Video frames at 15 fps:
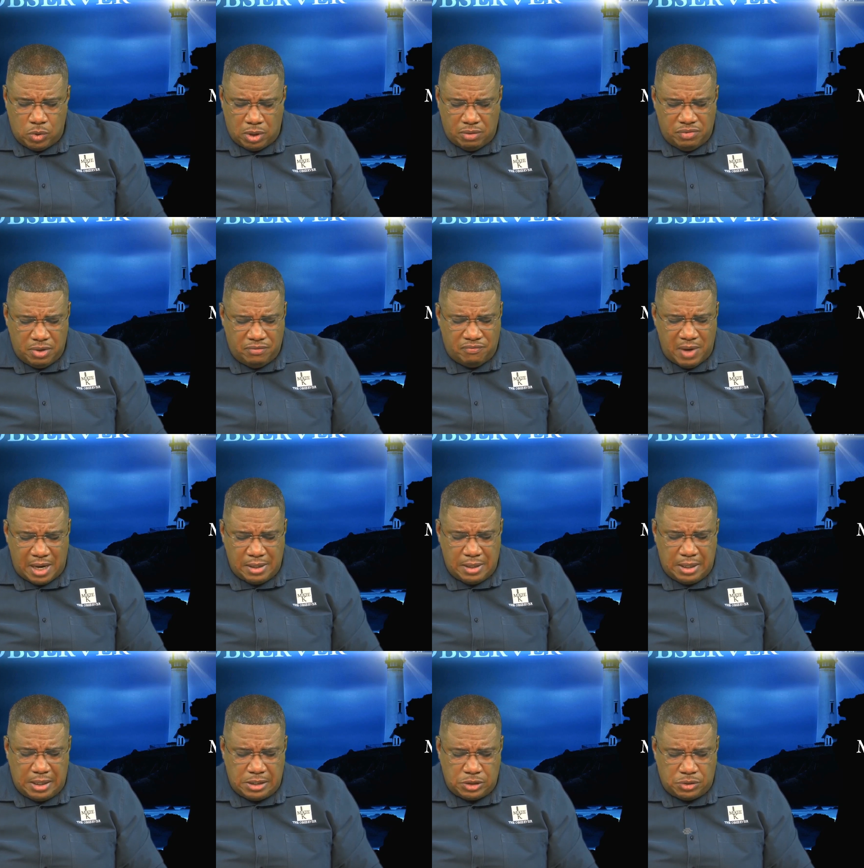the
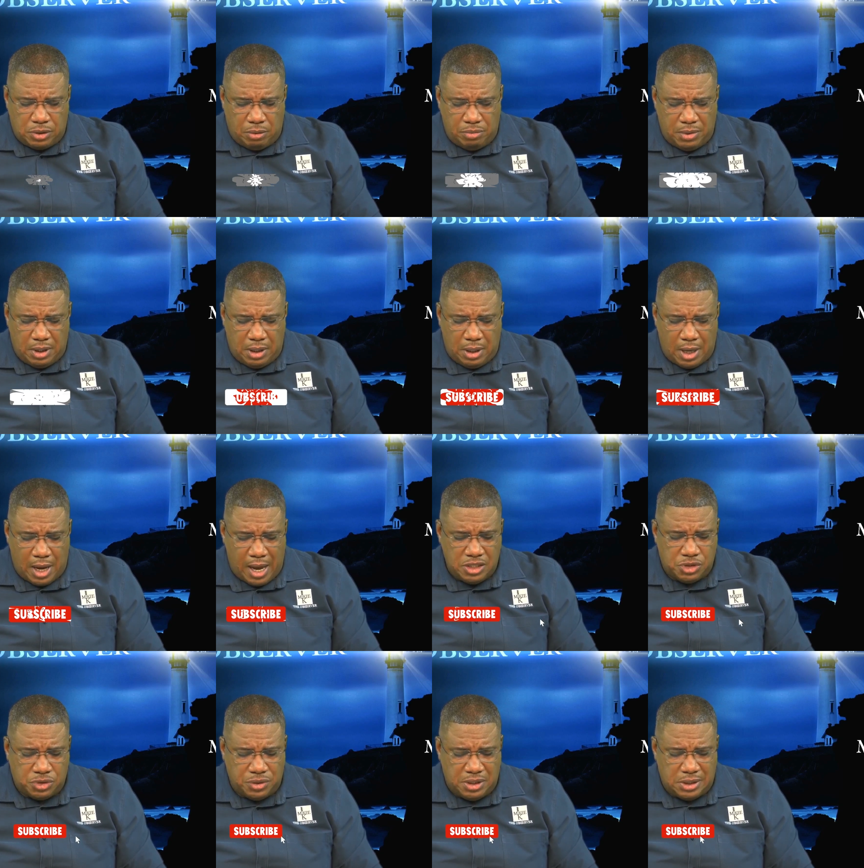vendors from the High
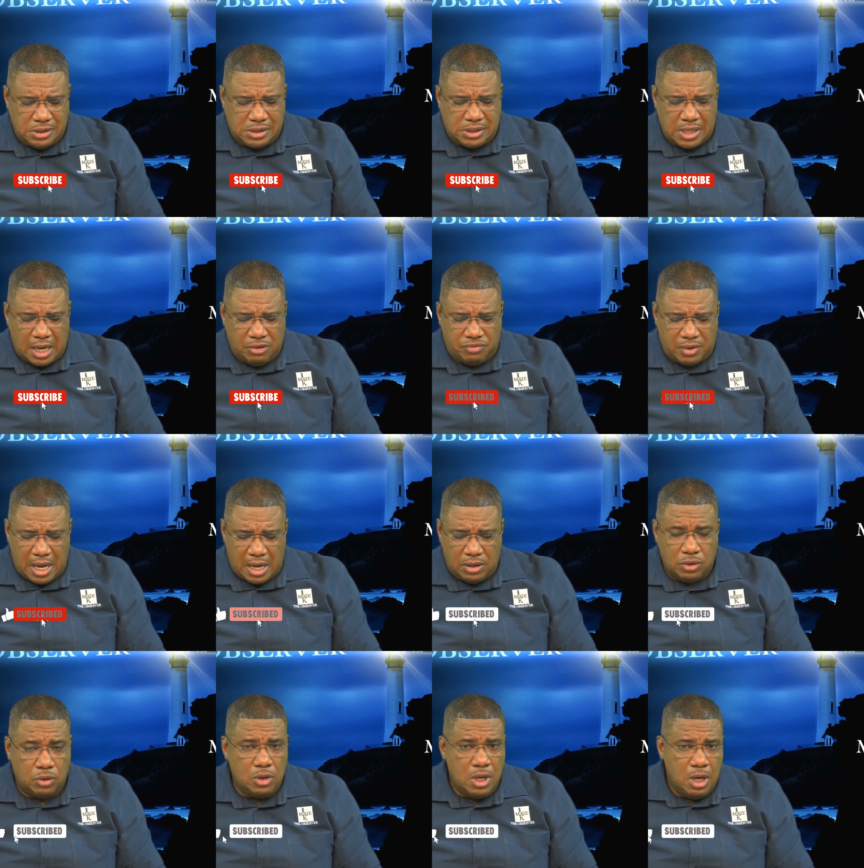Street in San
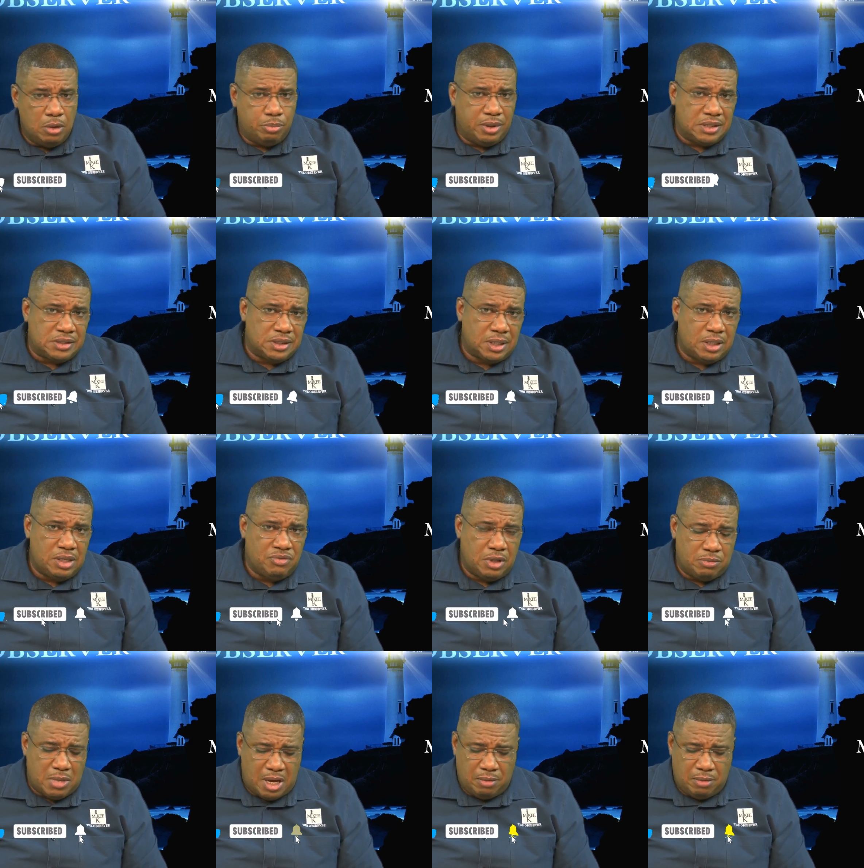Fernando. Pleasant good evening, ma'am.